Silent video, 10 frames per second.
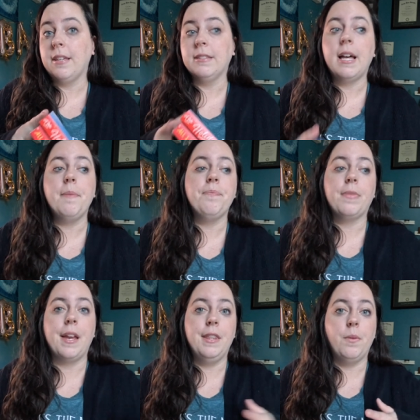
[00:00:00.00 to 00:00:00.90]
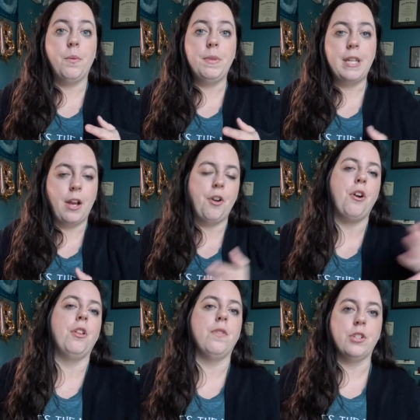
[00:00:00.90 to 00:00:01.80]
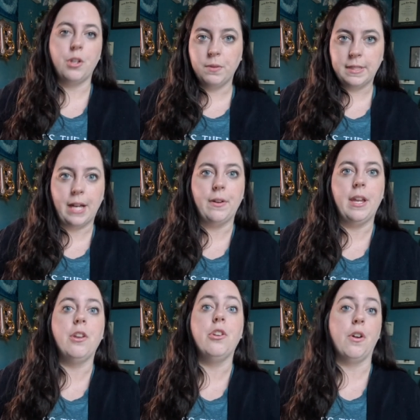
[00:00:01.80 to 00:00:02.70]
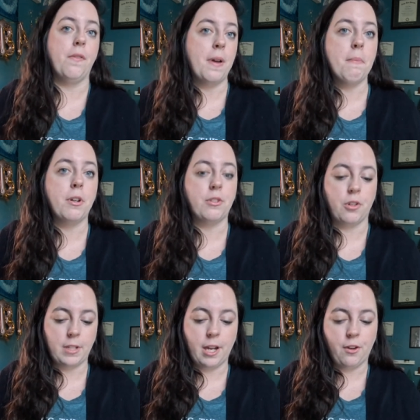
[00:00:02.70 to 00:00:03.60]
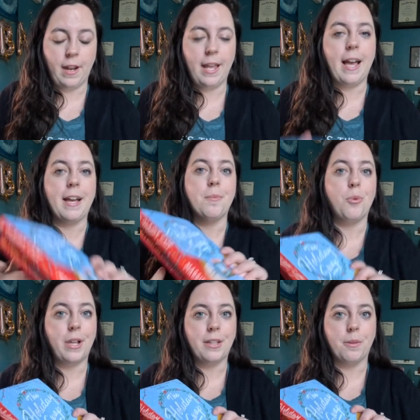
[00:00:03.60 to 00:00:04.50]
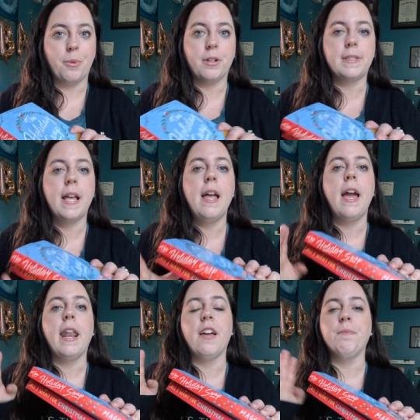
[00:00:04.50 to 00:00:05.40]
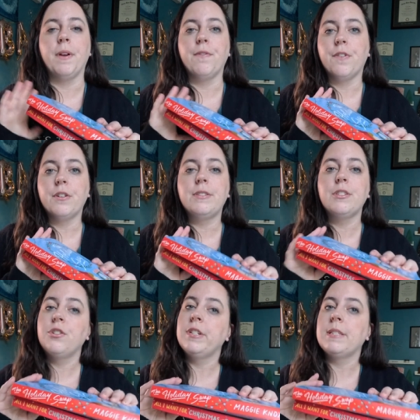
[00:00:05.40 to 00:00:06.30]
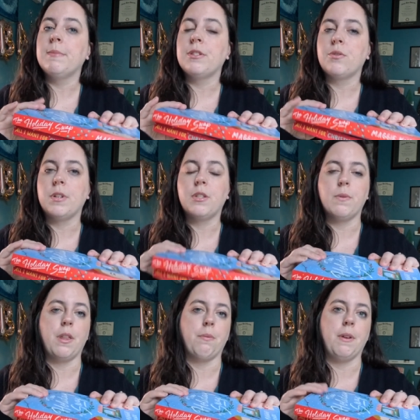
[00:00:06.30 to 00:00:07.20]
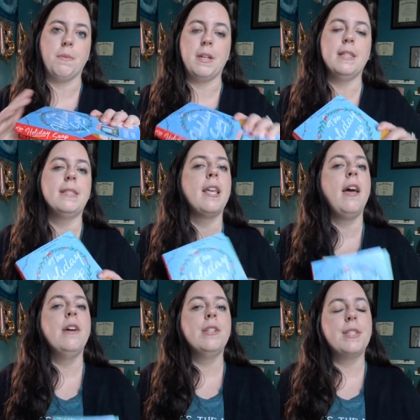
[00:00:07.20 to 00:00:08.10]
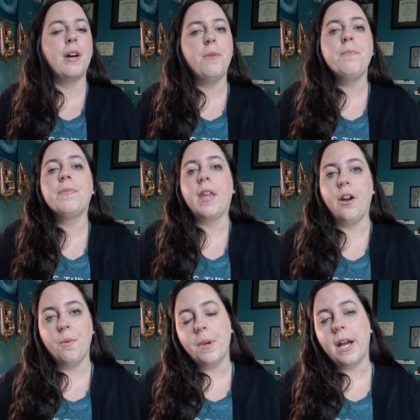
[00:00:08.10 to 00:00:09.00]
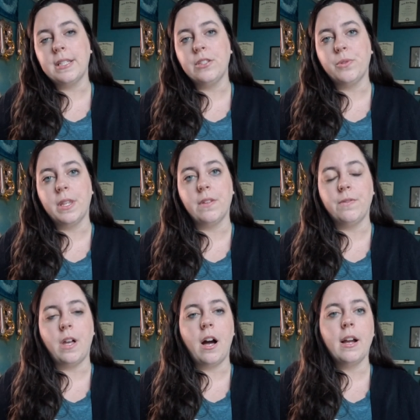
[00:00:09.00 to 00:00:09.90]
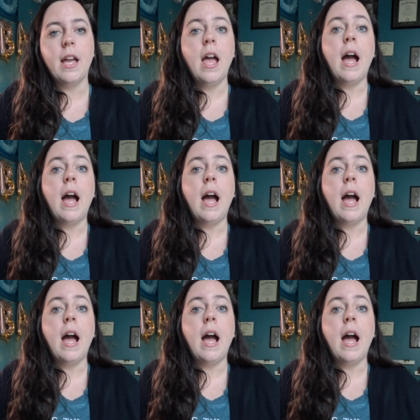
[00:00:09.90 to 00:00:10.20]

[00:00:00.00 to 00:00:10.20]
these up and then when we take all of our totes out in November to start decorating, I can pull out the books and have my first Christmas 2023 reads. So I hope you guys enjoyed the vlog.